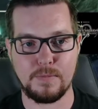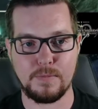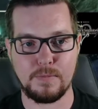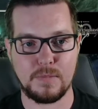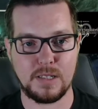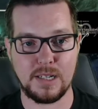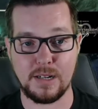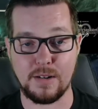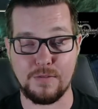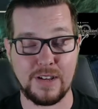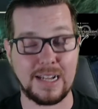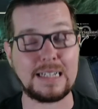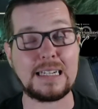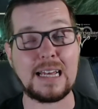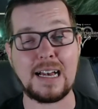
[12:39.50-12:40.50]
did a
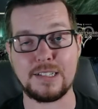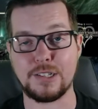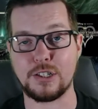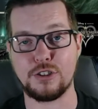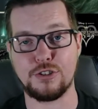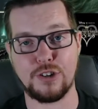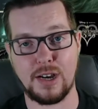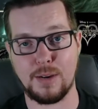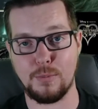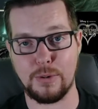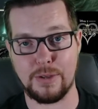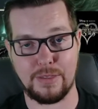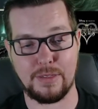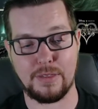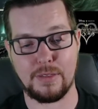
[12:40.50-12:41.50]
fantastic job
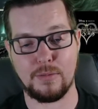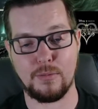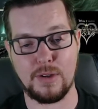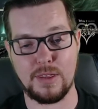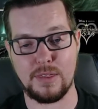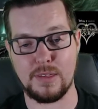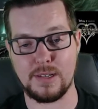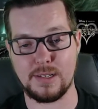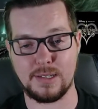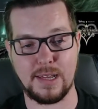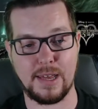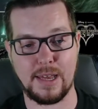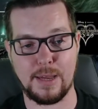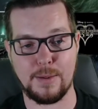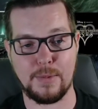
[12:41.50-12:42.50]
with this
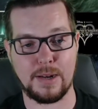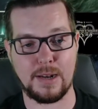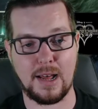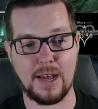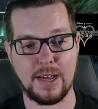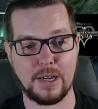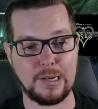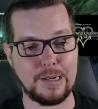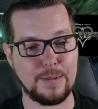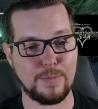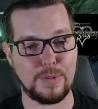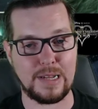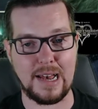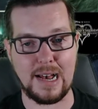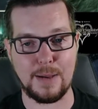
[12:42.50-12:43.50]
game, and I couldn't
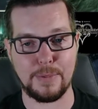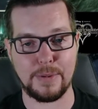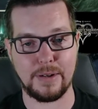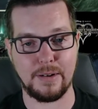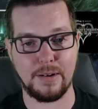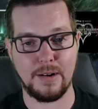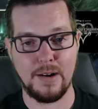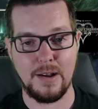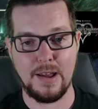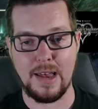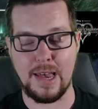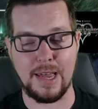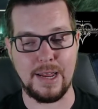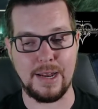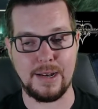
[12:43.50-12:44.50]
be happier.
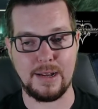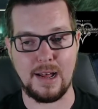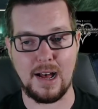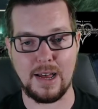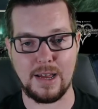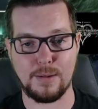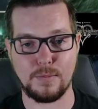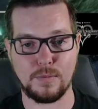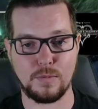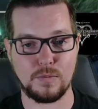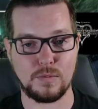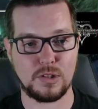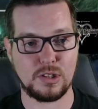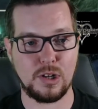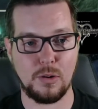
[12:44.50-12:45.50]
And I am
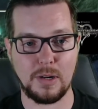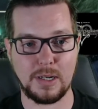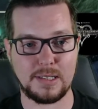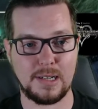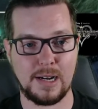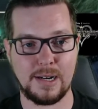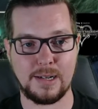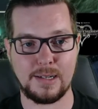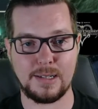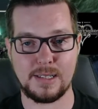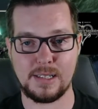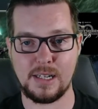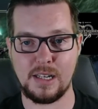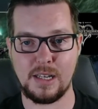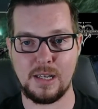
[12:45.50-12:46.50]
so excited to
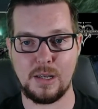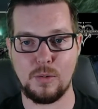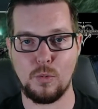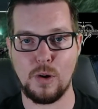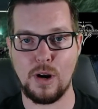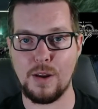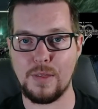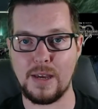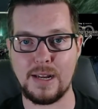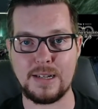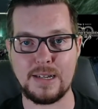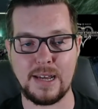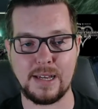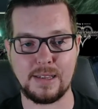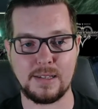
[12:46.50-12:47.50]
see where they
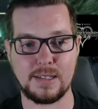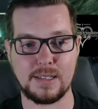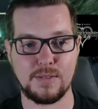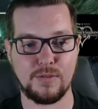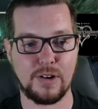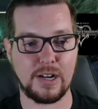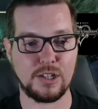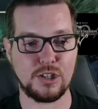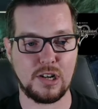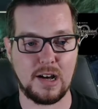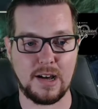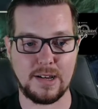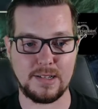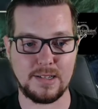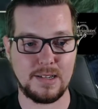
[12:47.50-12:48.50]
take this
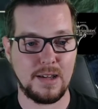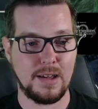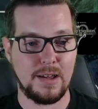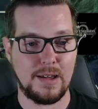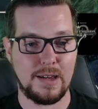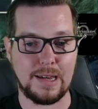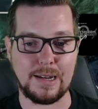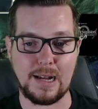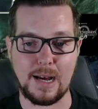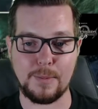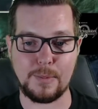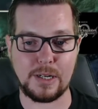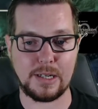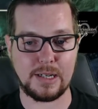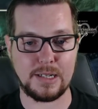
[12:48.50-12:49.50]
franchise, and I'm
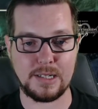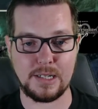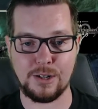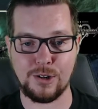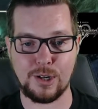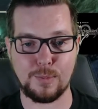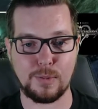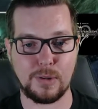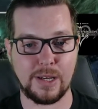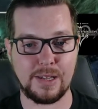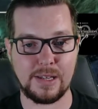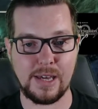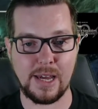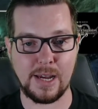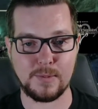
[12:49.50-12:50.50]
going to continue to play the
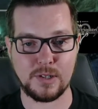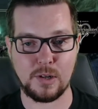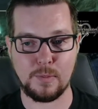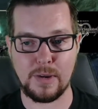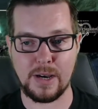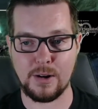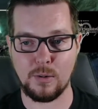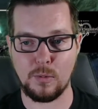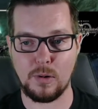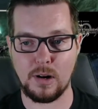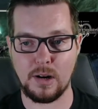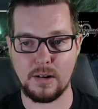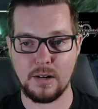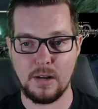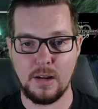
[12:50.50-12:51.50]
games no matter
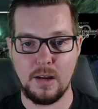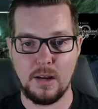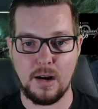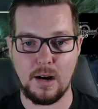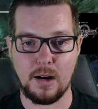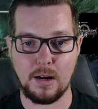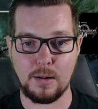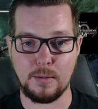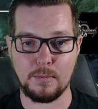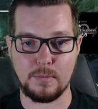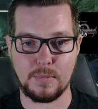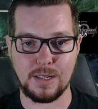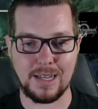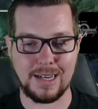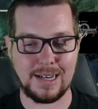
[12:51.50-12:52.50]
what.
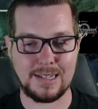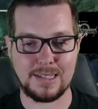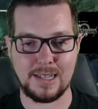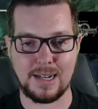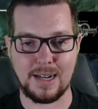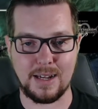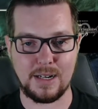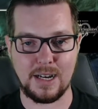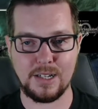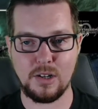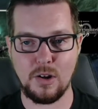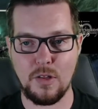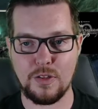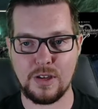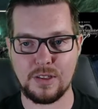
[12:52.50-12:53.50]
And like I said, I
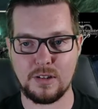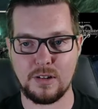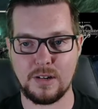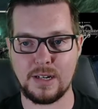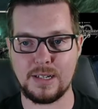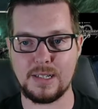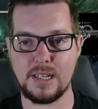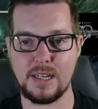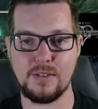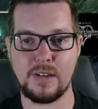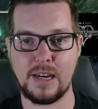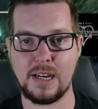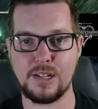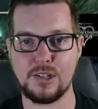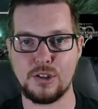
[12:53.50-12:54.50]
don't think they're going to
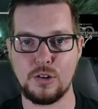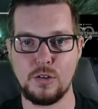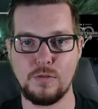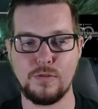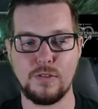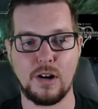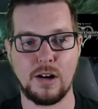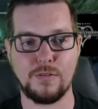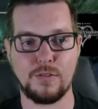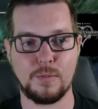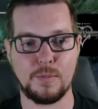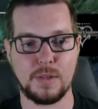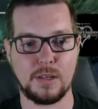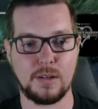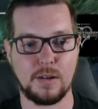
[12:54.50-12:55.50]
deviate too far from
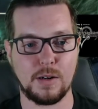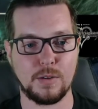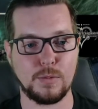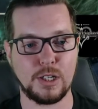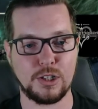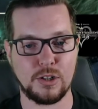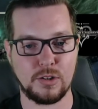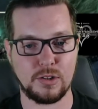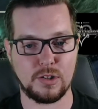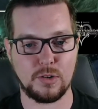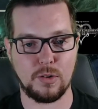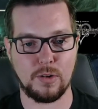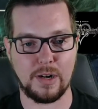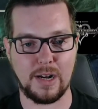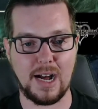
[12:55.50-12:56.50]
the original
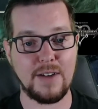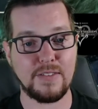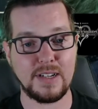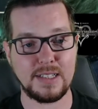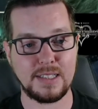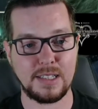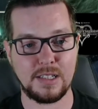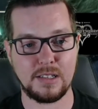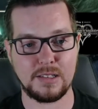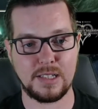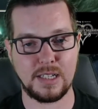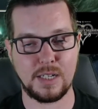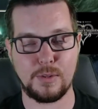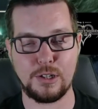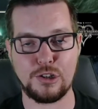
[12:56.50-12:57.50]
story. Obviously, there's
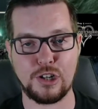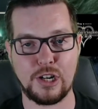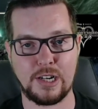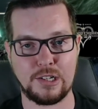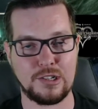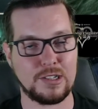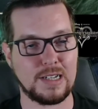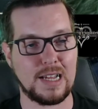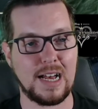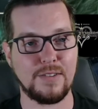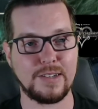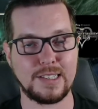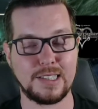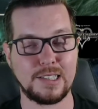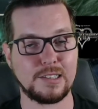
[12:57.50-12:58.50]
going to be changes.
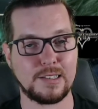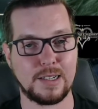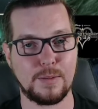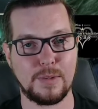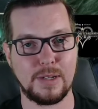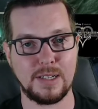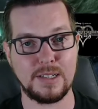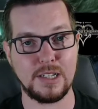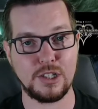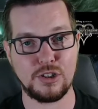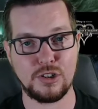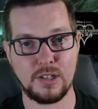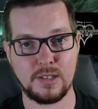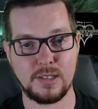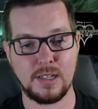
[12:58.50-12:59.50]
Obviously, there's going to be
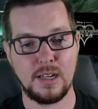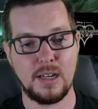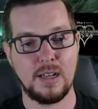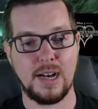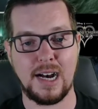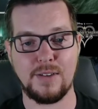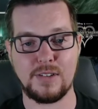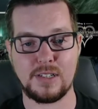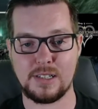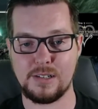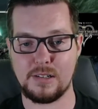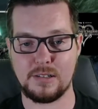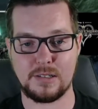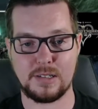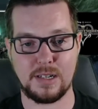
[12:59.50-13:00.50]
additions. Obviously,
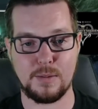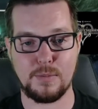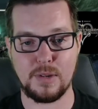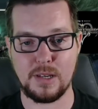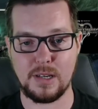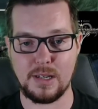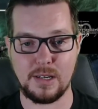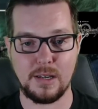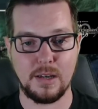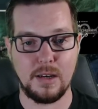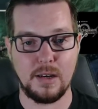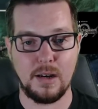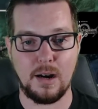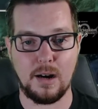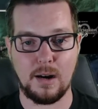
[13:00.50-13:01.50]
there's going to be...
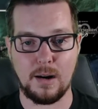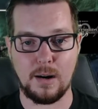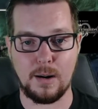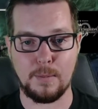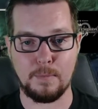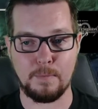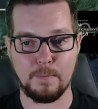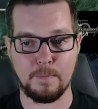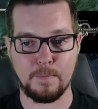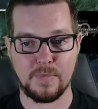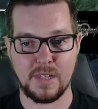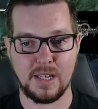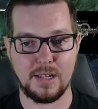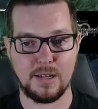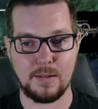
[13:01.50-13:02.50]

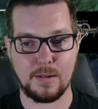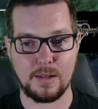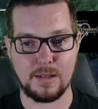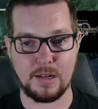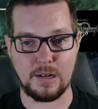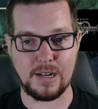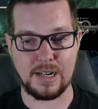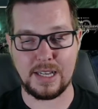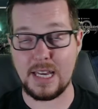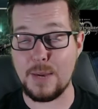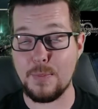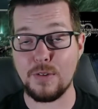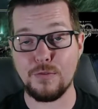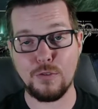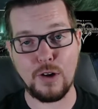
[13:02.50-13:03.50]
they're going to keep
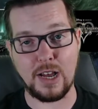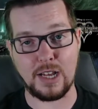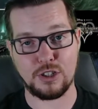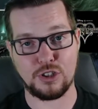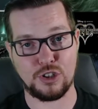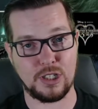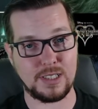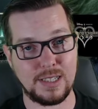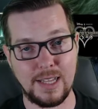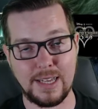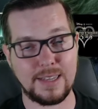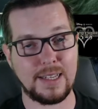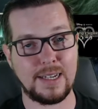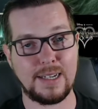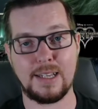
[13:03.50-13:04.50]
it fresh, just
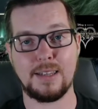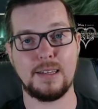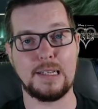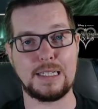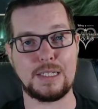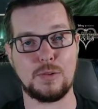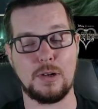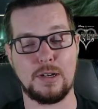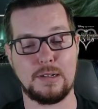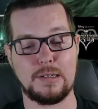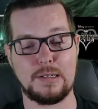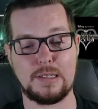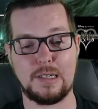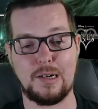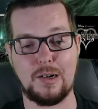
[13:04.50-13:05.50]
they did this one.
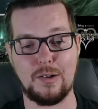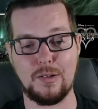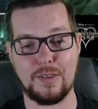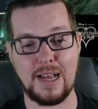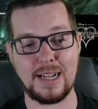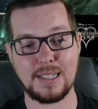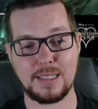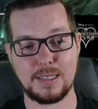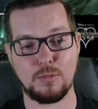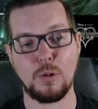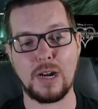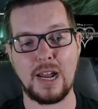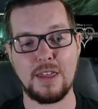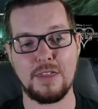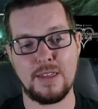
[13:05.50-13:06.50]
So that's what
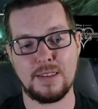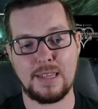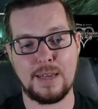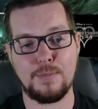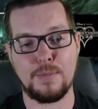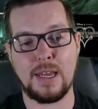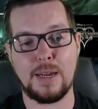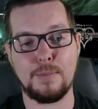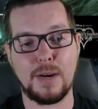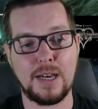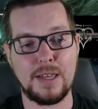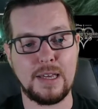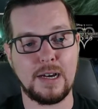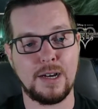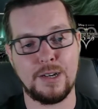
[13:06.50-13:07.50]
I think they mean by
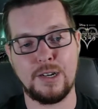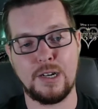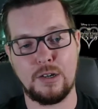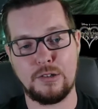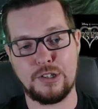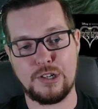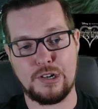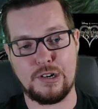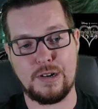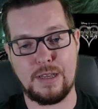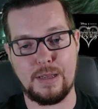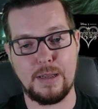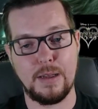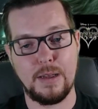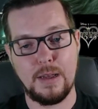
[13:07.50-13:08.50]
the unknown journey.